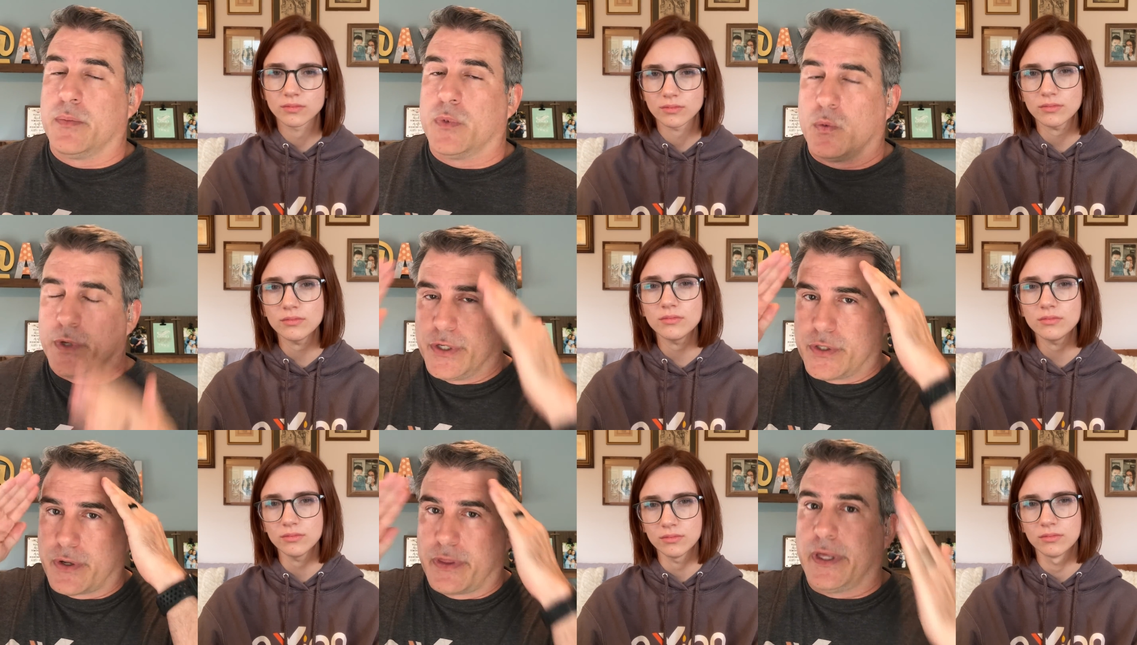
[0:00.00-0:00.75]
Speaker 1: But when you
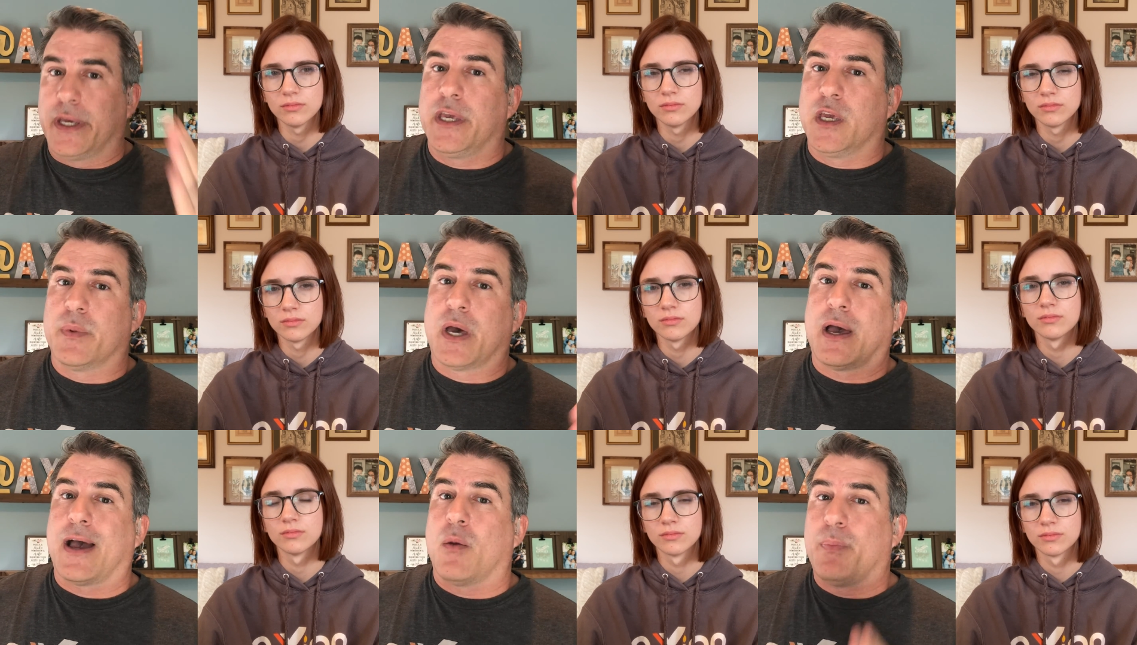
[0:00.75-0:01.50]
start thinking
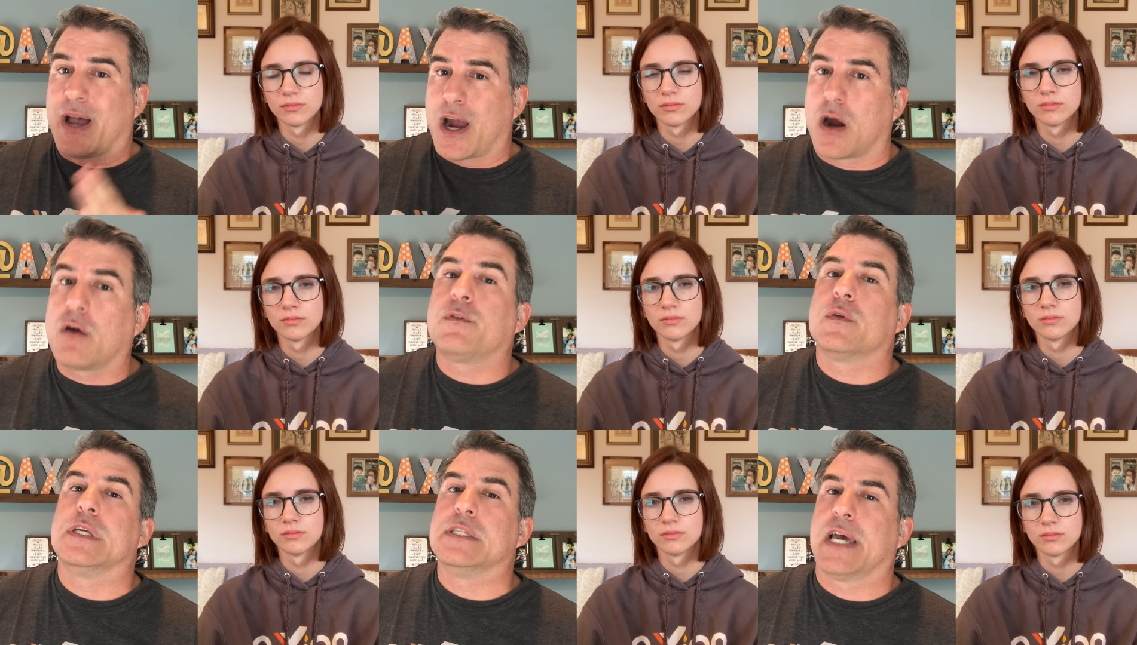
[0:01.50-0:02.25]
about how
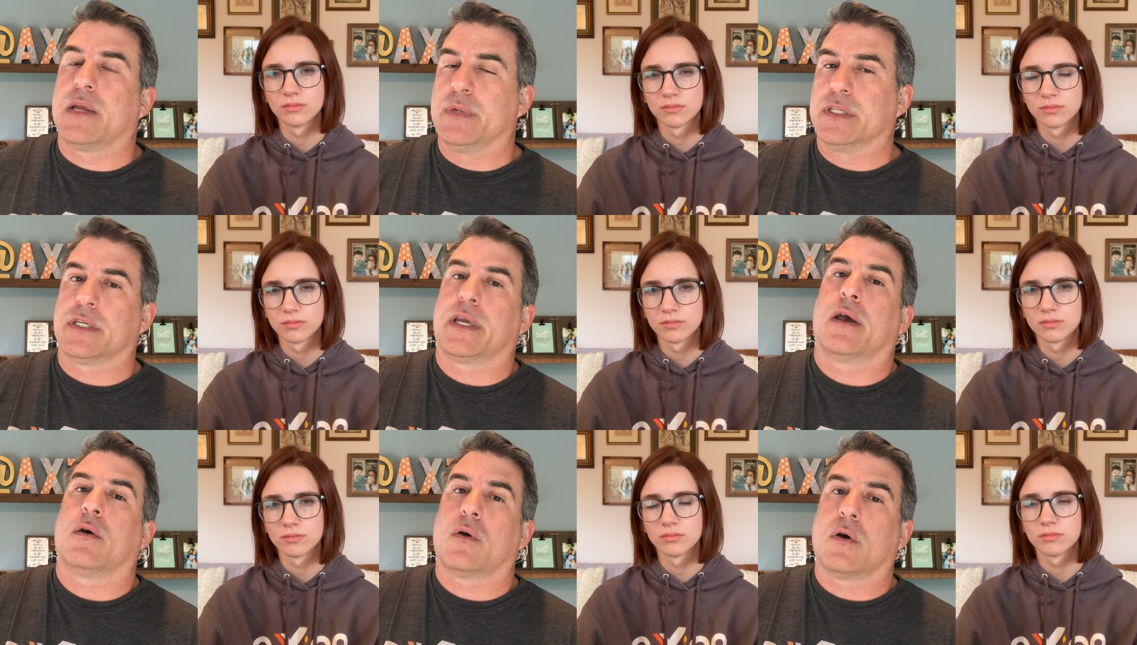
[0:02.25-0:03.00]
powerful these admins
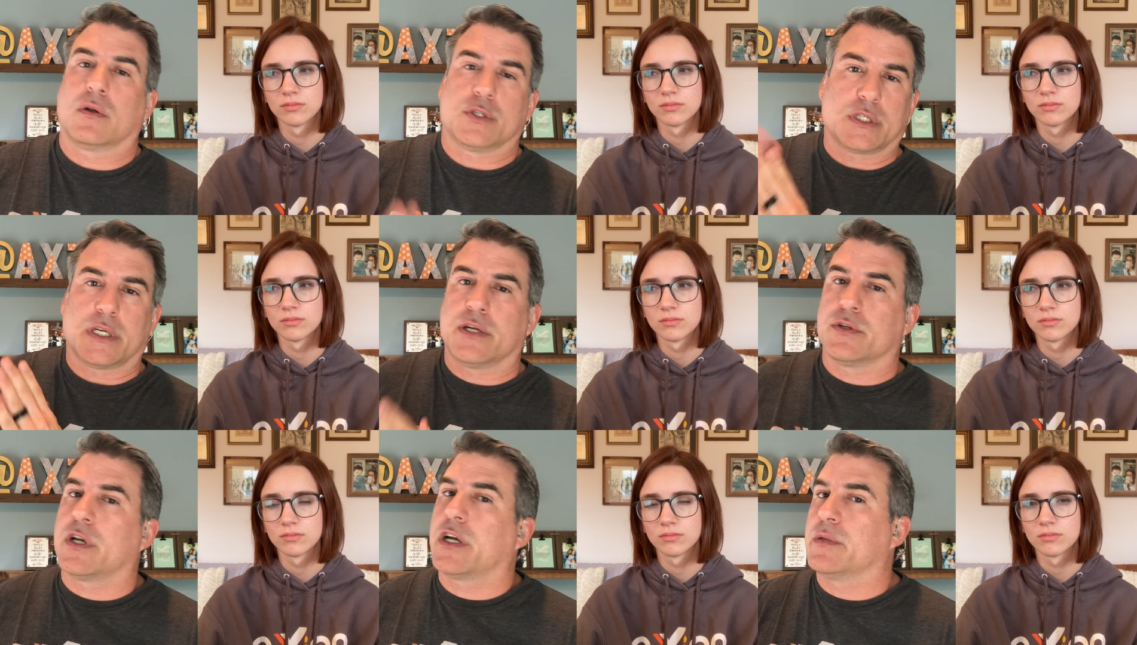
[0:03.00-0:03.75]
account are, just
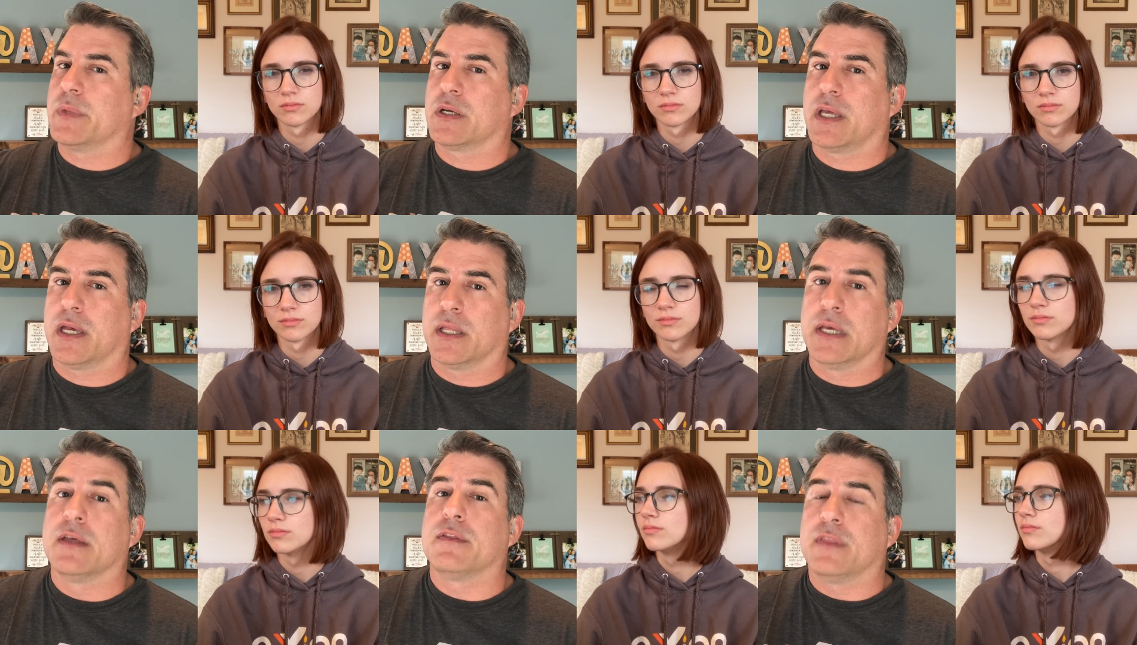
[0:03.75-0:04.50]
like you're talking about, Kaylee,